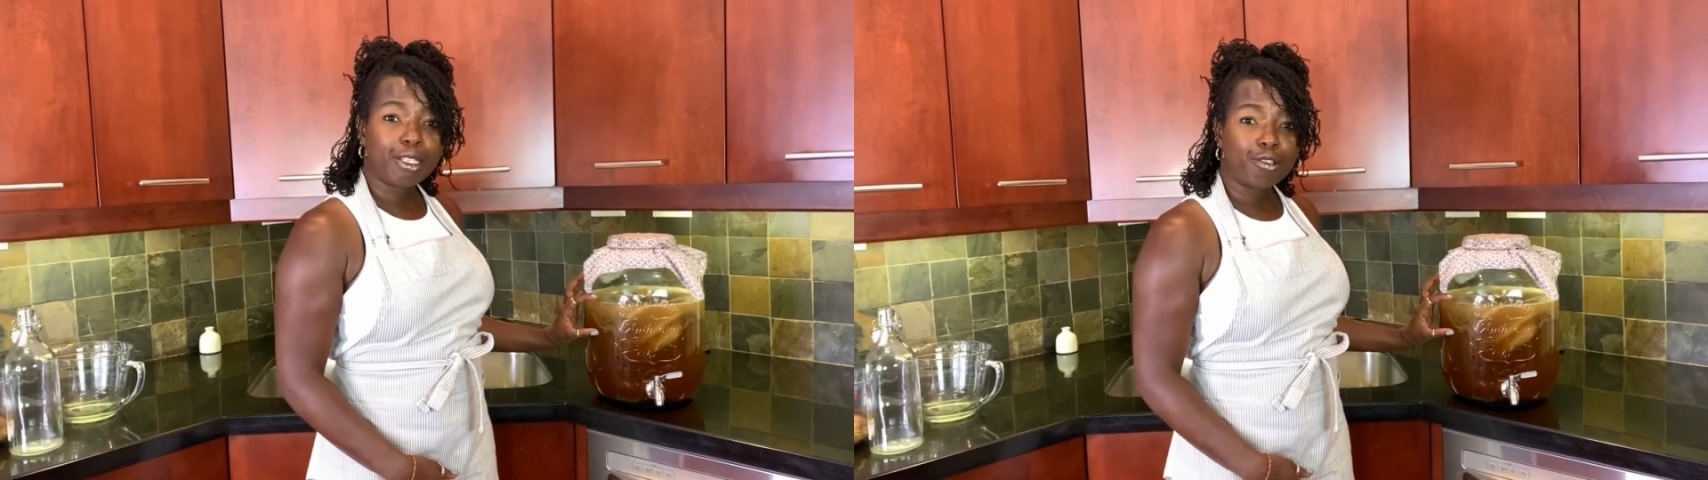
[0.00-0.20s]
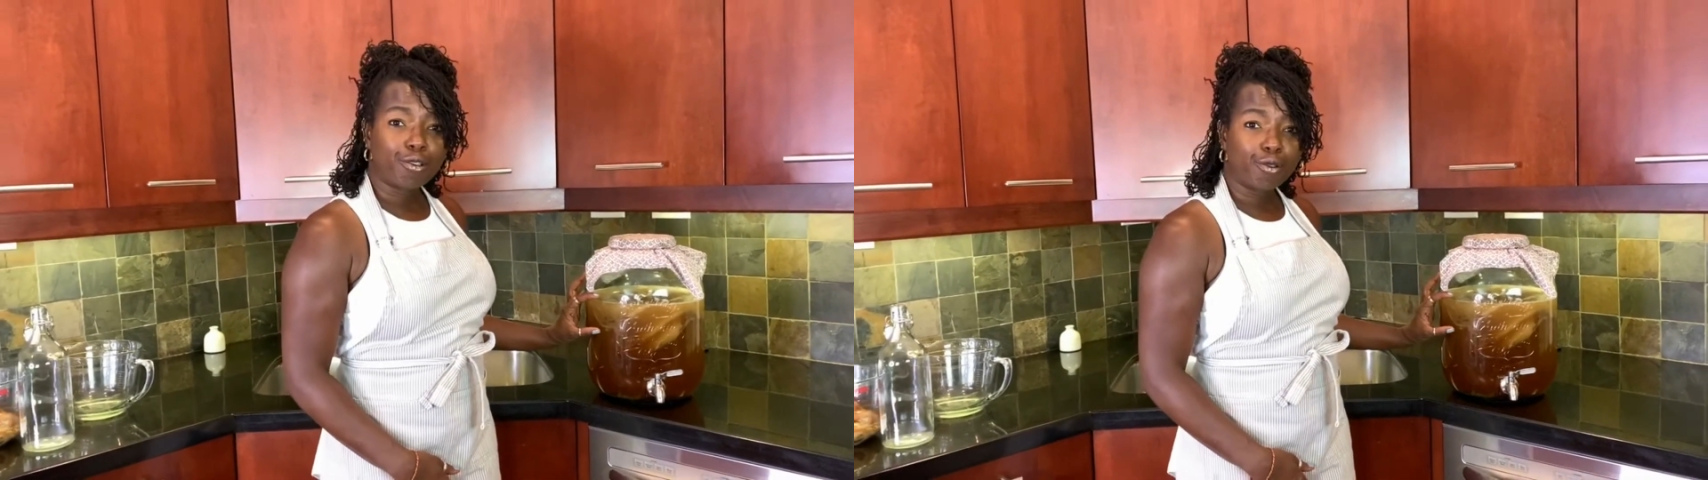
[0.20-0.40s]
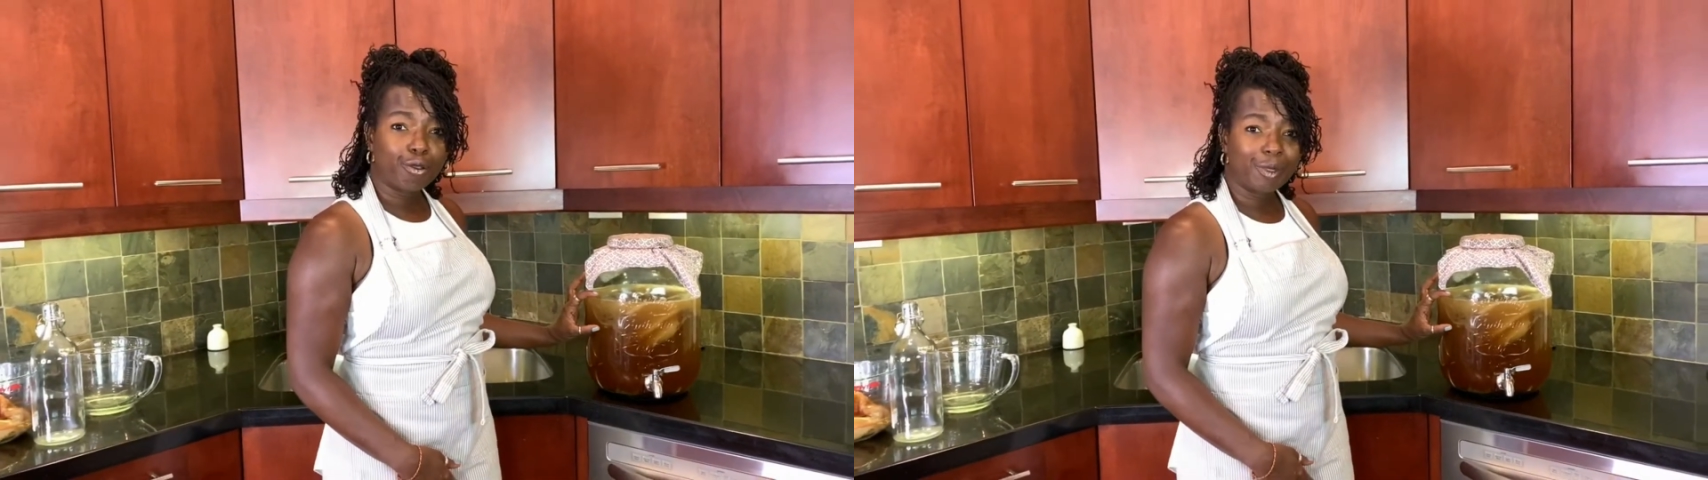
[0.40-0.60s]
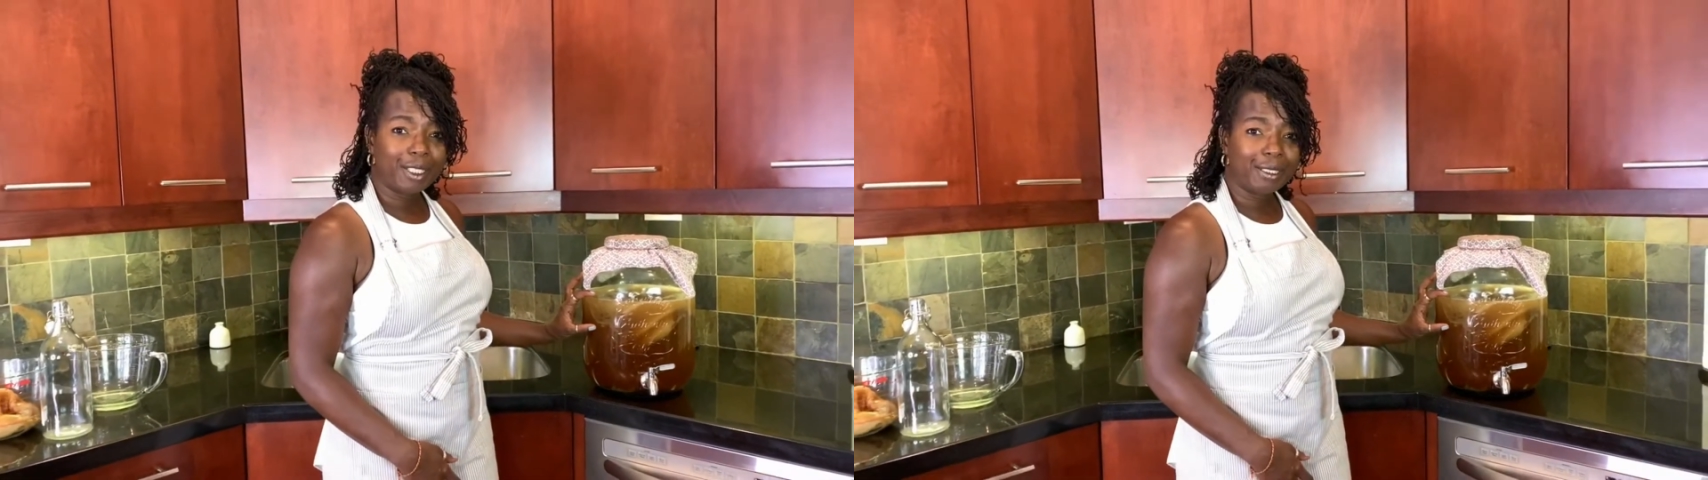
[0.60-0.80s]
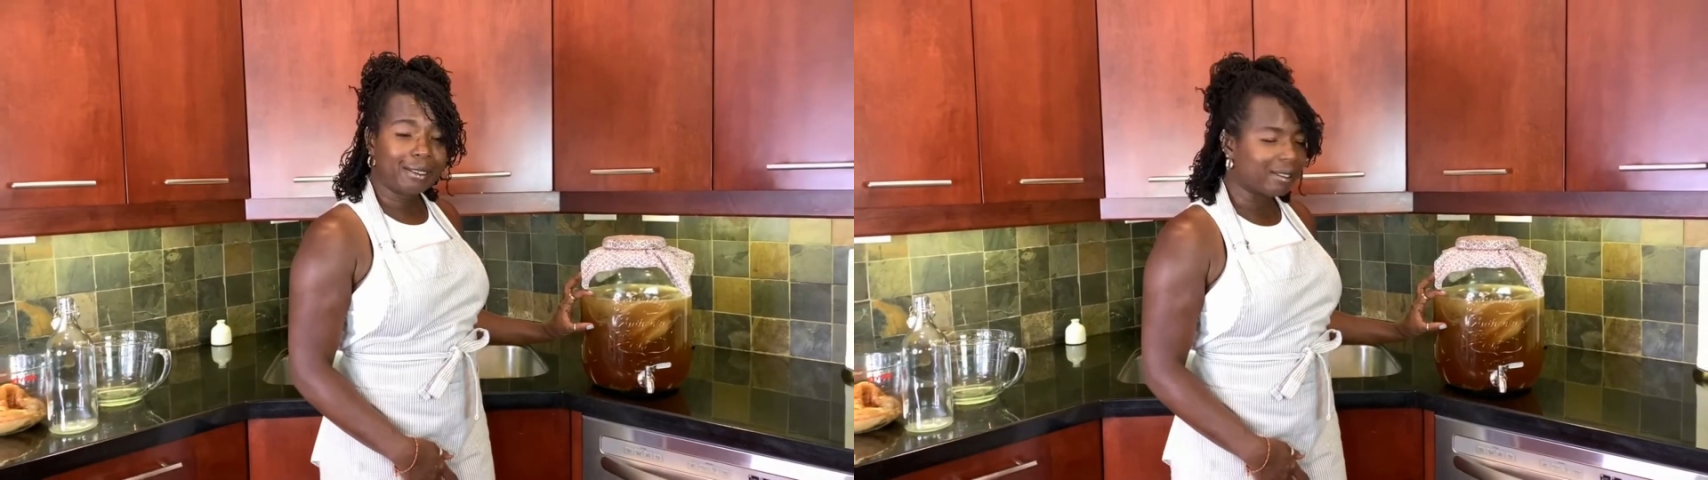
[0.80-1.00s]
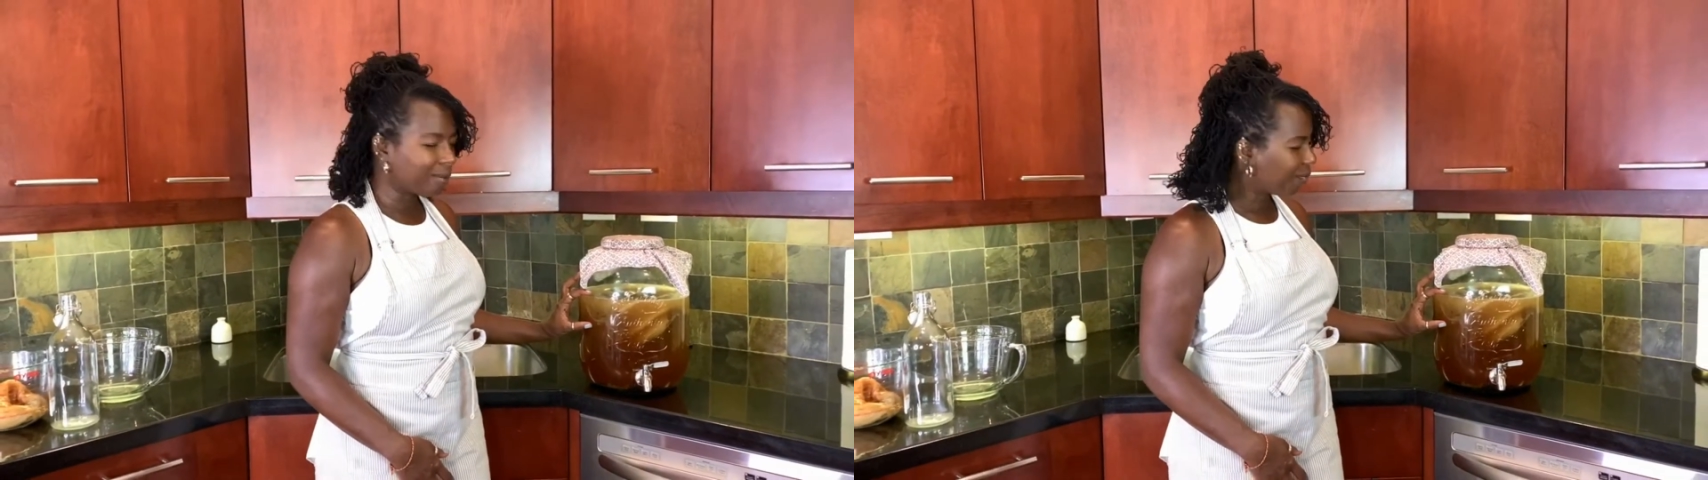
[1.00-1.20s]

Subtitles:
scobies,